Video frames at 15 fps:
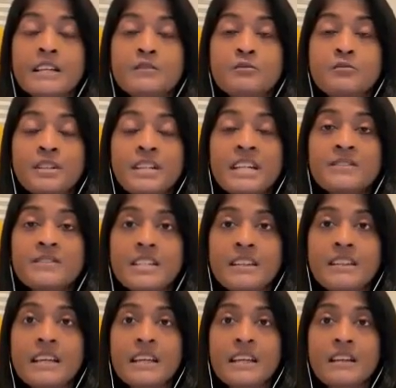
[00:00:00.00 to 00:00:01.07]
If we have
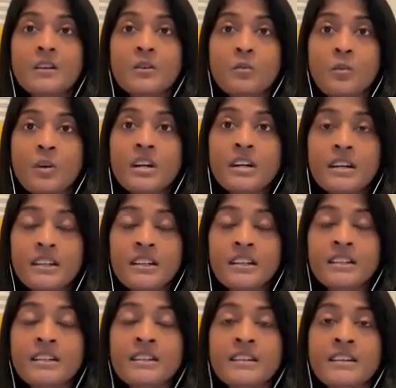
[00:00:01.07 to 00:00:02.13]
done the inner work,
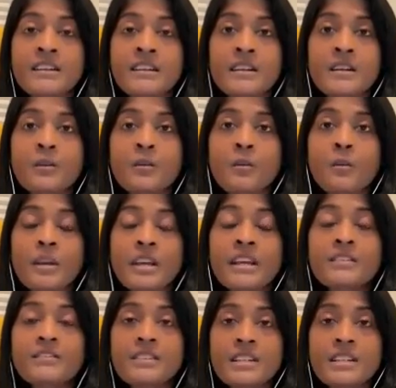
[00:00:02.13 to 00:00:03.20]
we
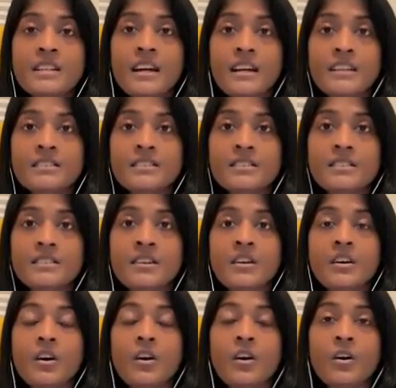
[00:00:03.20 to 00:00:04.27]
can realize,
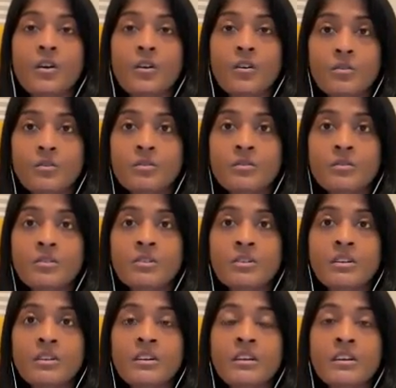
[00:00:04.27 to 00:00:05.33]
oh,
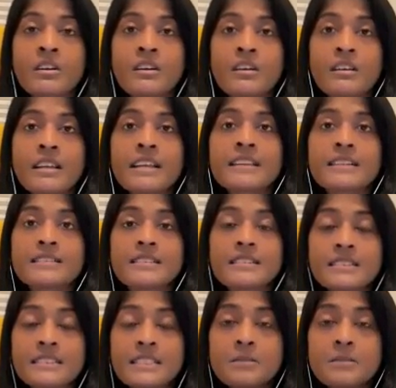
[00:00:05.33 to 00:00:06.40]
like there's a
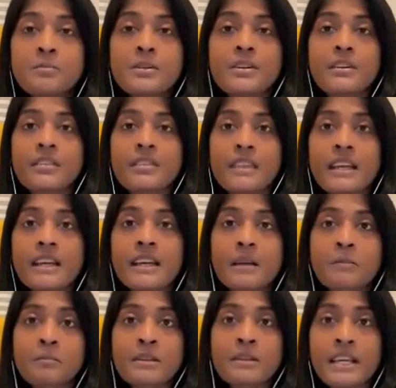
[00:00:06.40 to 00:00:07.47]
deeper thing
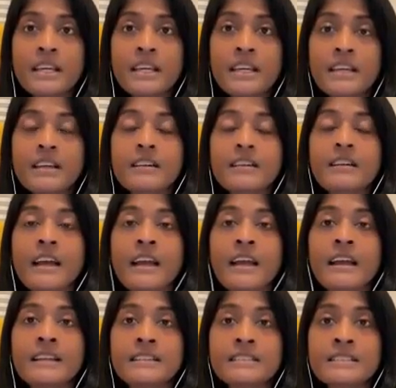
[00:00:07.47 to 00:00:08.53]
at play here.
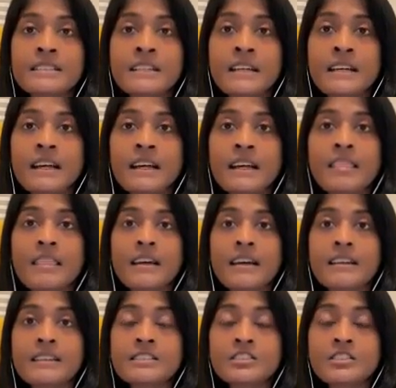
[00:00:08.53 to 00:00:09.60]
And
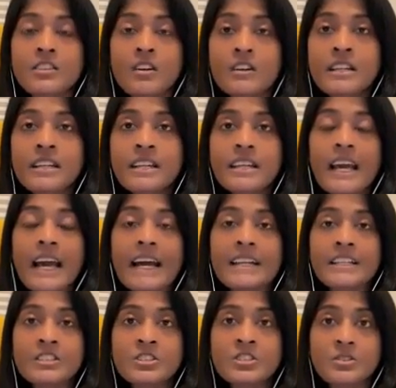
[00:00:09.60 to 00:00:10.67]
the snarky
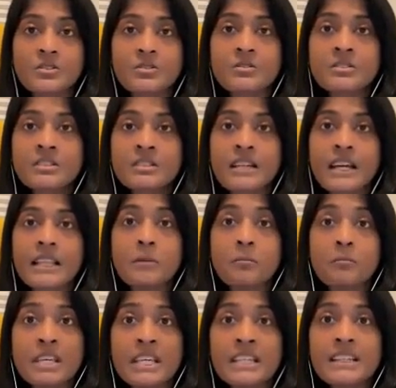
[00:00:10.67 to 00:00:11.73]
attitude and the
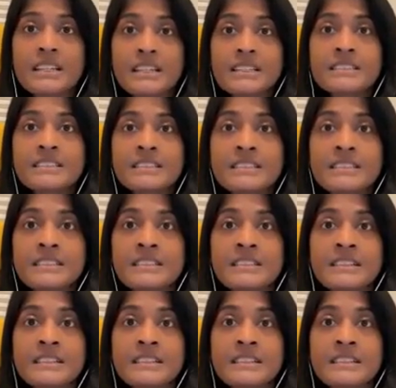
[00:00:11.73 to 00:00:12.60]
meanness